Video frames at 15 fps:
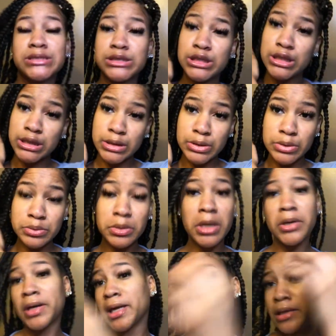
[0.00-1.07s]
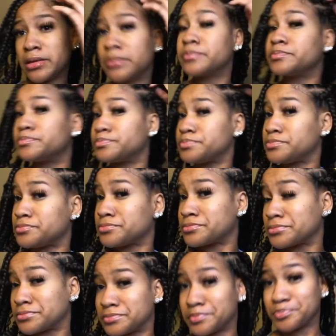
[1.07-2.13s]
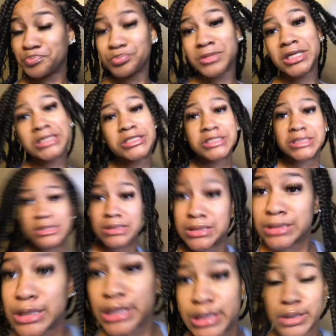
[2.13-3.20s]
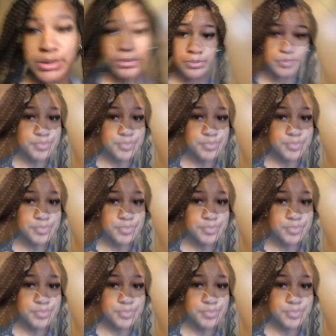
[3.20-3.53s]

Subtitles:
cute, okay? She's cute. And